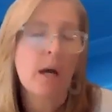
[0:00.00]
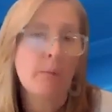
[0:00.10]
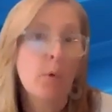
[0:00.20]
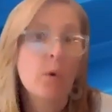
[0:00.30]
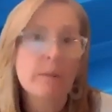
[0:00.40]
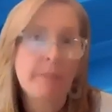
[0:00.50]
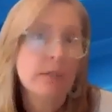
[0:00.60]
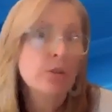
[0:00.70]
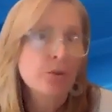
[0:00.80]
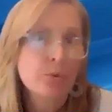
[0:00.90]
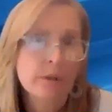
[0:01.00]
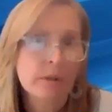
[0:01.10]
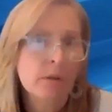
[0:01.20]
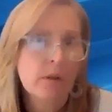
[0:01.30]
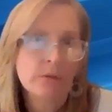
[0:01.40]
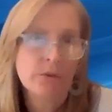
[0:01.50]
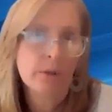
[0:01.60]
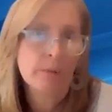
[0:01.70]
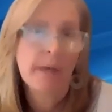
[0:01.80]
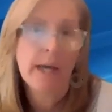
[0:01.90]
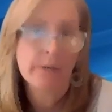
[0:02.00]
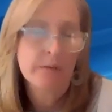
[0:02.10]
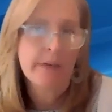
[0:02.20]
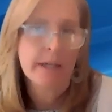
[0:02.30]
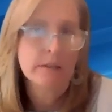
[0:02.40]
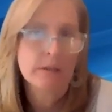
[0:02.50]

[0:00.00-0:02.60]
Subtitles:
more about short and long-term health effects